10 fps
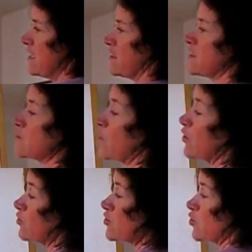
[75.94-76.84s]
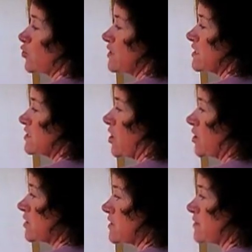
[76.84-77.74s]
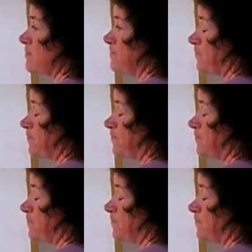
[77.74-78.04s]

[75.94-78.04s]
This is where your story starts.